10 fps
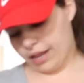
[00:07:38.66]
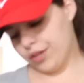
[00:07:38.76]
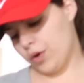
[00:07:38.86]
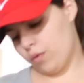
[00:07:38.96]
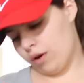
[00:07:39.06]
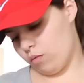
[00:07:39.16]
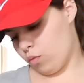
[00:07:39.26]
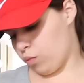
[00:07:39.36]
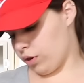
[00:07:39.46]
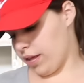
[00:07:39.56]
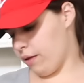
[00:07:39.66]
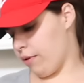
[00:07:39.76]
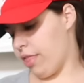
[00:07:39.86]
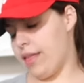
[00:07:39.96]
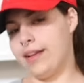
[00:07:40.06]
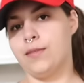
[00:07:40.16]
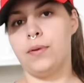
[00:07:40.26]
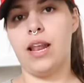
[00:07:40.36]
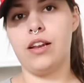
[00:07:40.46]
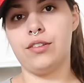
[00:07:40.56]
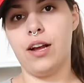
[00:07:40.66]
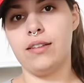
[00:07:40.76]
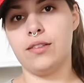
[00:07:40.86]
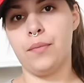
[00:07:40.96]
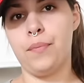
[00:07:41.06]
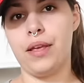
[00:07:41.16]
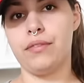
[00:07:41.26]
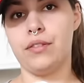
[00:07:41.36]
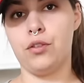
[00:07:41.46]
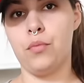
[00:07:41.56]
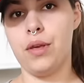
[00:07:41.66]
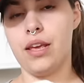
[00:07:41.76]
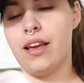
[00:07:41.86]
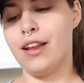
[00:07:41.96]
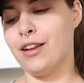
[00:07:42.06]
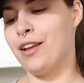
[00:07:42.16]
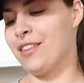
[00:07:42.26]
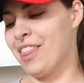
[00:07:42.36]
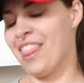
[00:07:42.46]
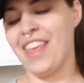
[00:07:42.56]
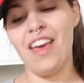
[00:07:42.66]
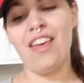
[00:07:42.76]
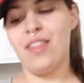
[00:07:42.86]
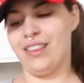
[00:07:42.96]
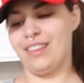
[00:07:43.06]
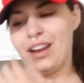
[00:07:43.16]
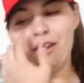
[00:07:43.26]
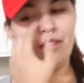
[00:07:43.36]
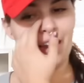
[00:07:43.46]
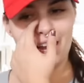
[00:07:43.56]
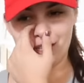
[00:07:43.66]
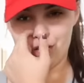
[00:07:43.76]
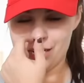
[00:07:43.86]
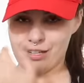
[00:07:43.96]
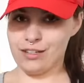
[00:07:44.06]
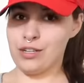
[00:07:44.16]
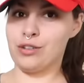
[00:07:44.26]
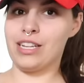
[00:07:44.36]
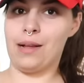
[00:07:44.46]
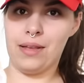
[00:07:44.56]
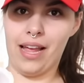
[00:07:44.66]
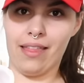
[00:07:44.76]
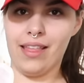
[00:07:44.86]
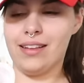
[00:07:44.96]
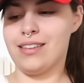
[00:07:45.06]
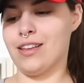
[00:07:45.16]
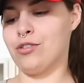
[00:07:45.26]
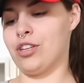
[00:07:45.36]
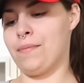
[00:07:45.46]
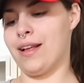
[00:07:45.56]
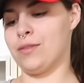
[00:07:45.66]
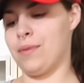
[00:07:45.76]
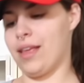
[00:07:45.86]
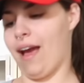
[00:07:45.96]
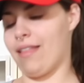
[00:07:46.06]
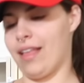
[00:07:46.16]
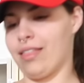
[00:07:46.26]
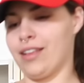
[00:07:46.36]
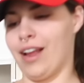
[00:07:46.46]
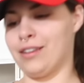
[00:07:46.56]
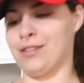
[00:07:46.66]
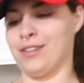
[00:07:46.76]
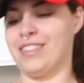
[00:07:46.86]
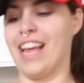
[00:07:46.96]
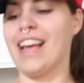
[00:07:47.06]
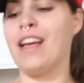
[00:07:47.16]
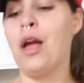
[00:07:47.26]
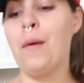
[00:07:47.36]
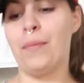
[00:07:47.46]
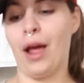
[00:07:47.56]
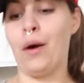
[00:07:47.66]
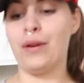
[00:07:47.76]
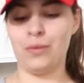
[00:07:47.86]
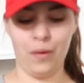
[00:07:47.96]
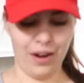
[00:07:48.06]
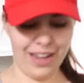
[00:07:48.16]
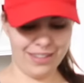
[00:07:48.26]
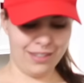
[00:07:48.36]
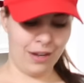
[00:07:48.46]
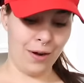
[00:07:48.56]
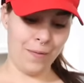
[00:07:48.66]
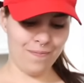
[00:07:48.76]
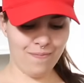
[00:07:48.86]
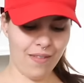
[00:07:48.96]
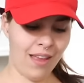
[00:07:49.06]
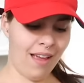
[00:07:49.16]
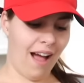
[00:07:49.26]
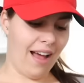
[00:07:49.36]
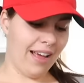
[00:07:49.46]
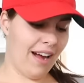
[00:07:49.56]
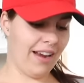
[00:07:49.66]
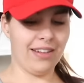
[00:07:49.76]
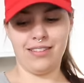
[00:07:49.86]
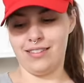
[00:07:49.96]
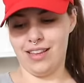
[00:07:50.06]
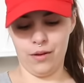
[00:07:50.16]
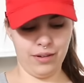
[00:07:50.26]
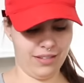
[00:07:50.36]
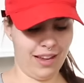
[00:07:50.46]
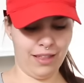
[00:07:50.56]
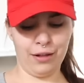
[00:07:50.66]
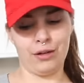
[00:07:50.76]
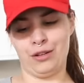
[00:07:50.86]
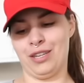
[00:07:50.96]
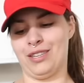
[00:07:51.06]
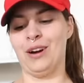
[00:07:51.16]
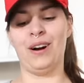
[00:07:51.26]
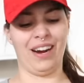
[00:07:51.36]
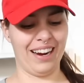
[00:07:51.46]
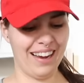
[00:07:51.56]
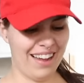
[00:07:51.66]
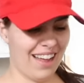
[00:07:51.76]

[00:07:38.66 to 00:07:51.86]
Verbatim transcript: I don't know what we'll eat with this, but I just got some beef stew meat, and this is kind of funny because Jake doesn't usually let me get this. He usually makes me get like the nicer steak, but I always want it, so I got it since he wasn't at the grocery store.